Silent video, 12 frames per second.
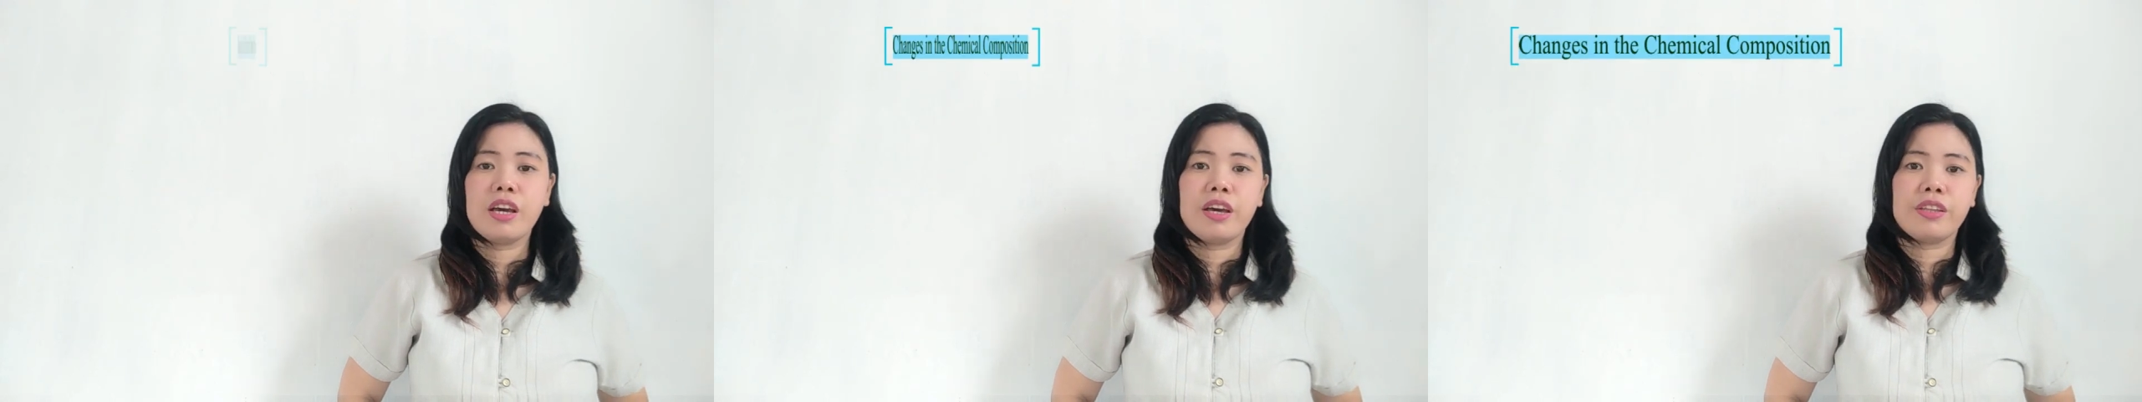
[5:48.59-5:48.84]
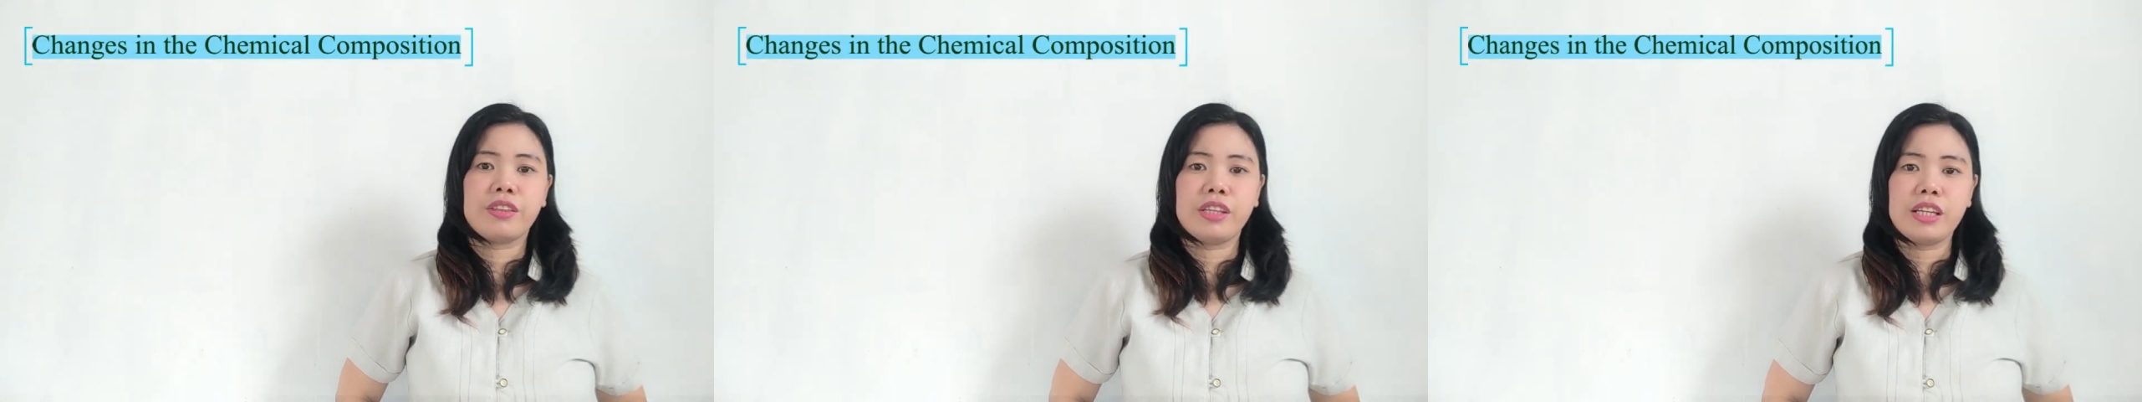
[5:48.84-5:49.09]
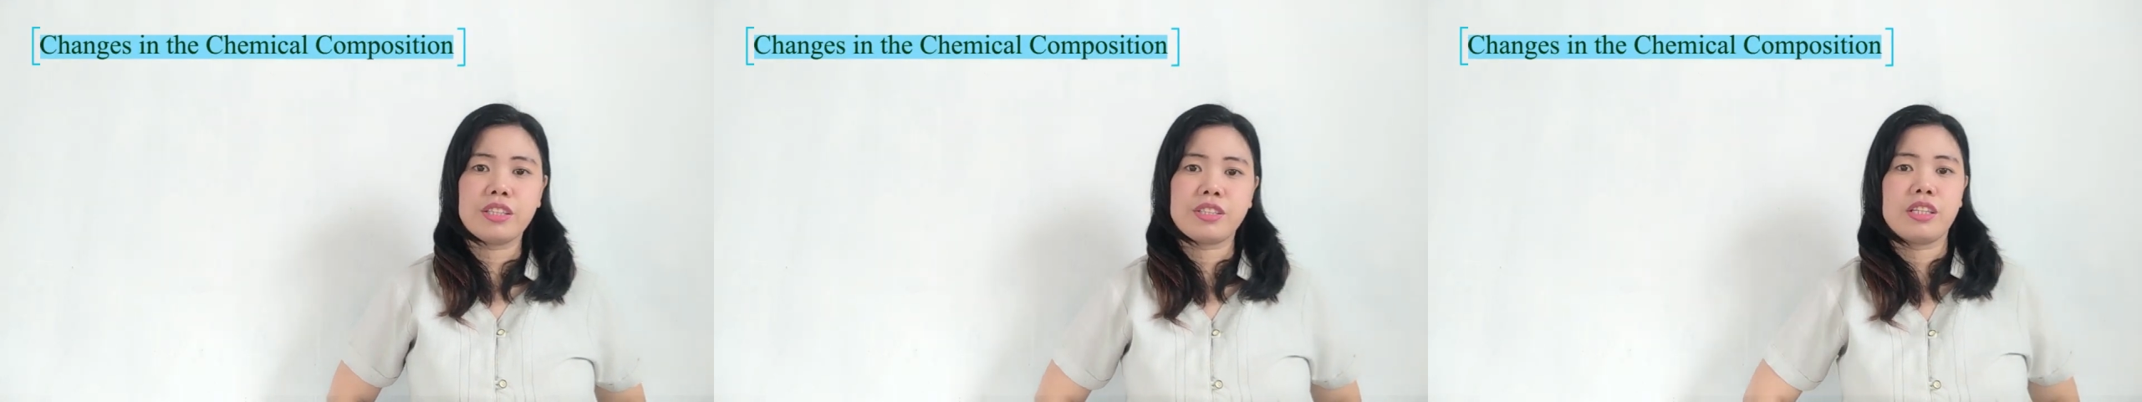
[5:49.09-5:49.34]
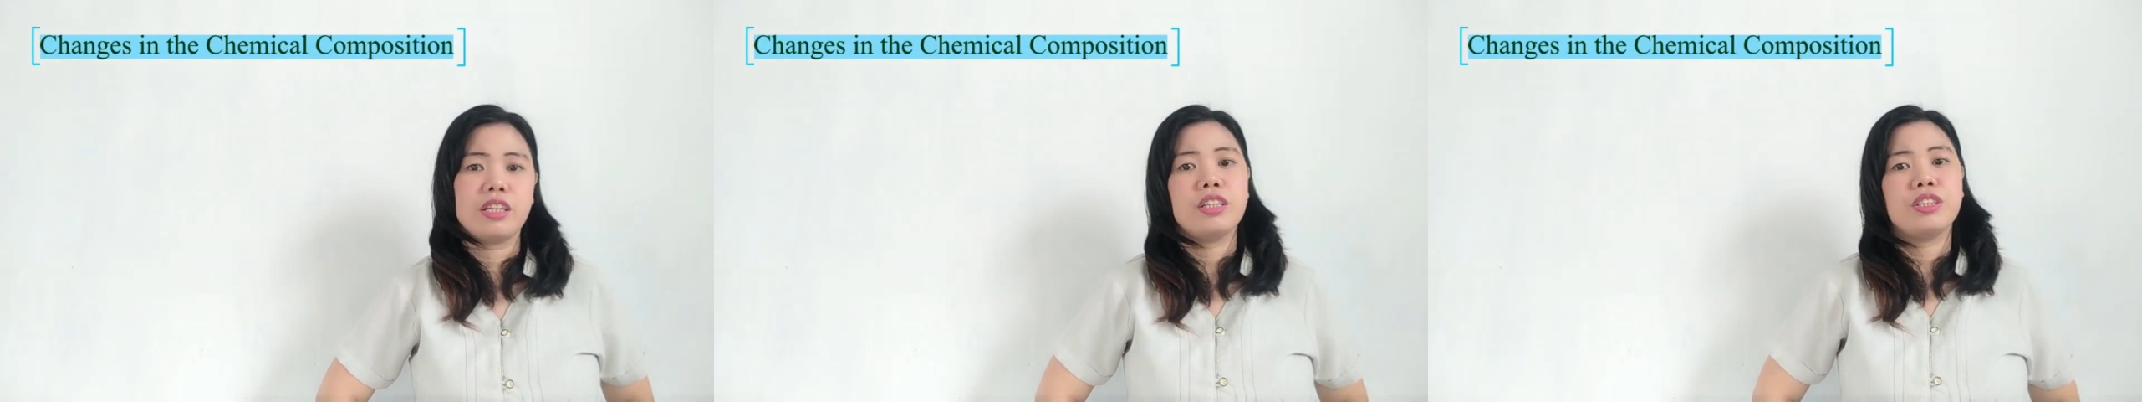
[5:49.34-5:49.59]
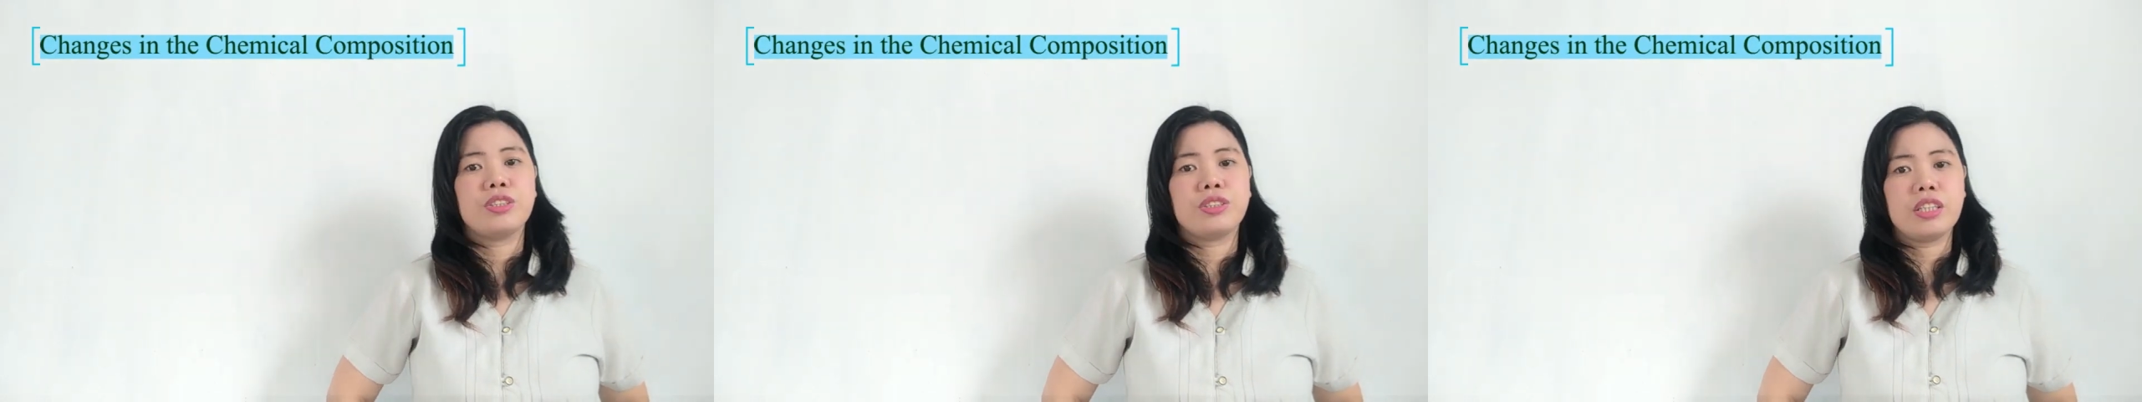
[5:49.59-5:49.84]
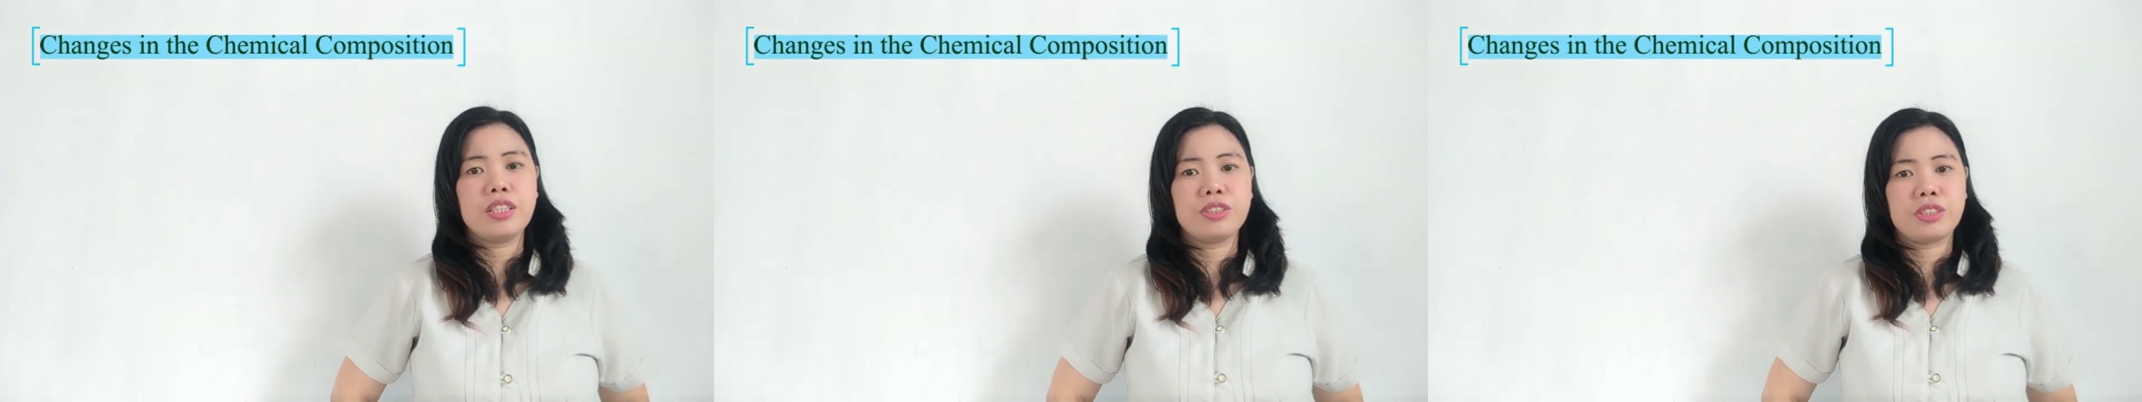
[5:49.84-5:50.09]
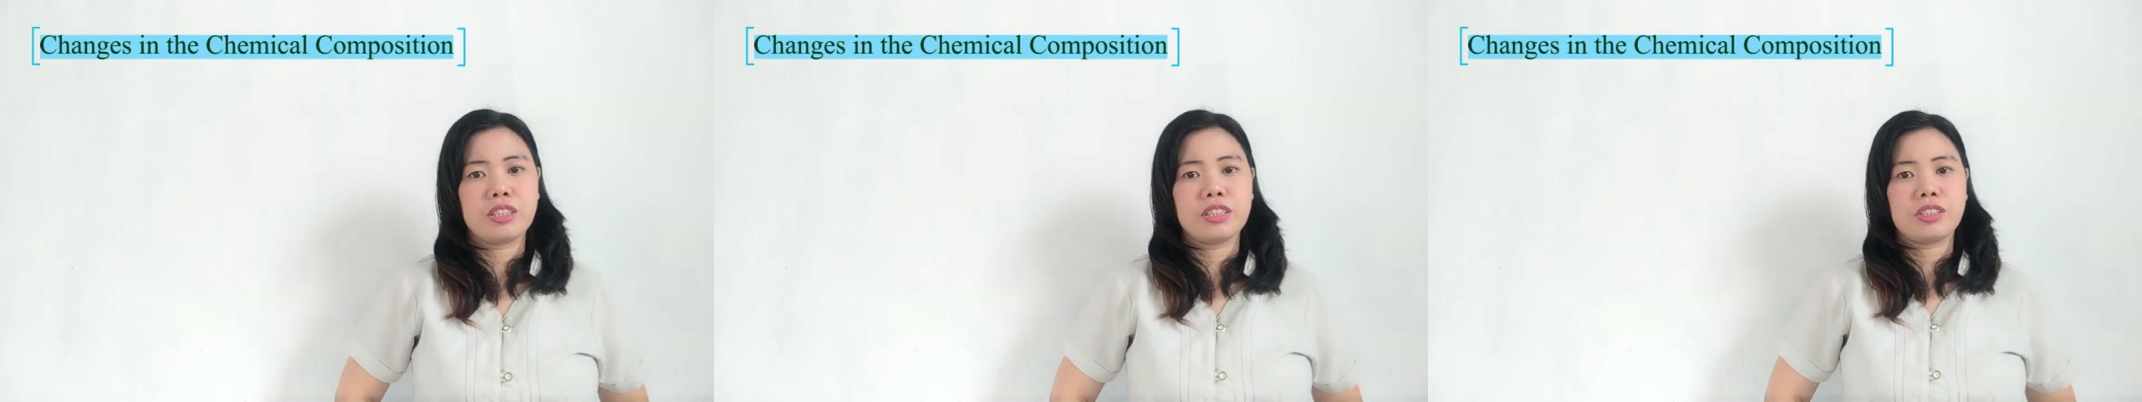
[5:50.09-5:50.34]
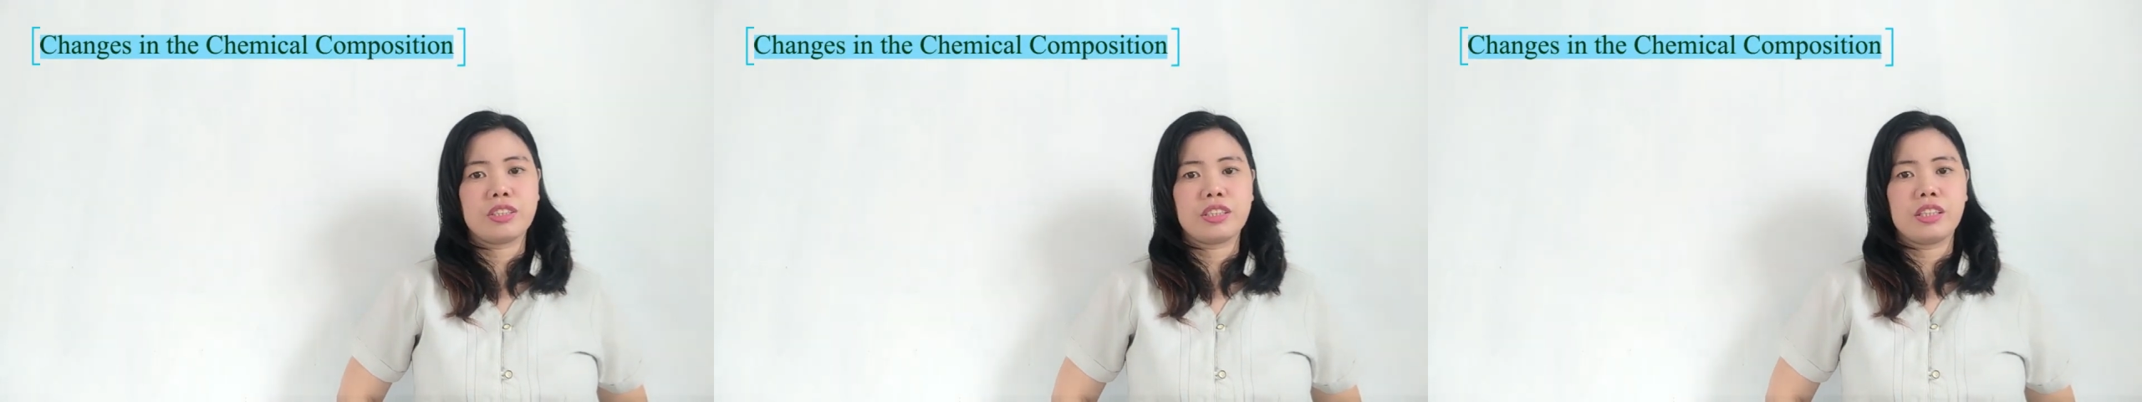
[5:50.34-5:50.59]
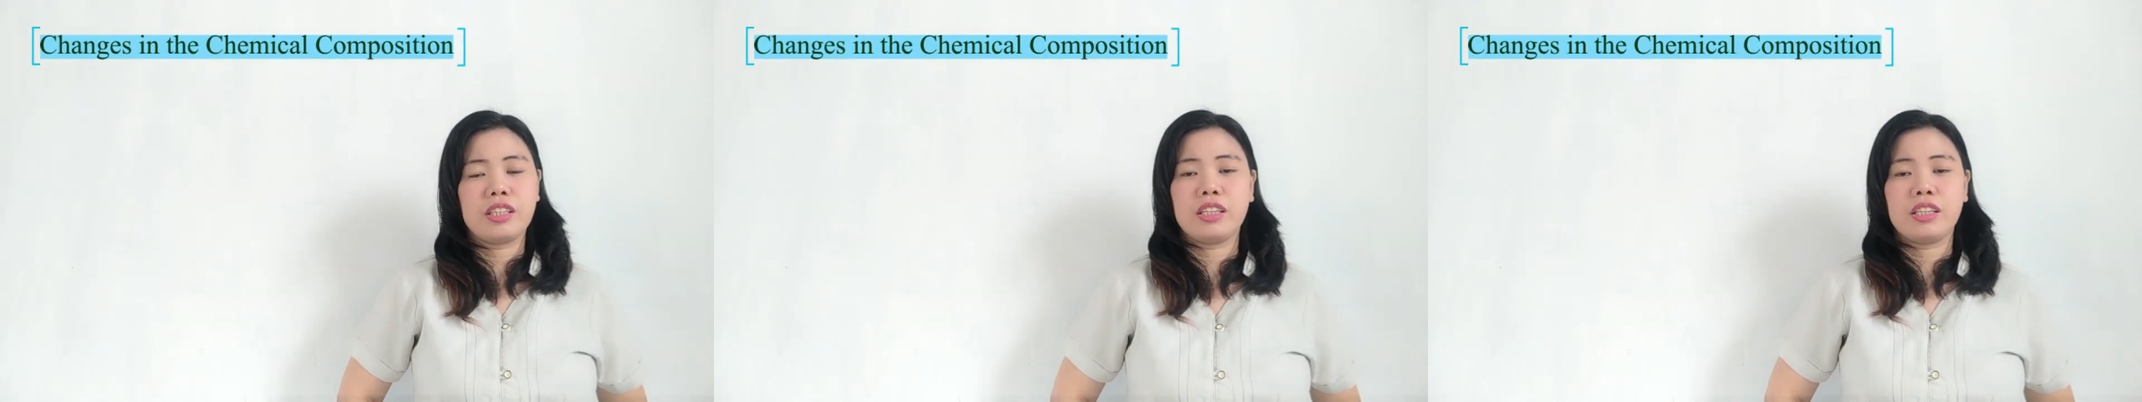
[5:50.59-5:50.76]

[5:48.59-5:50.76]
these changes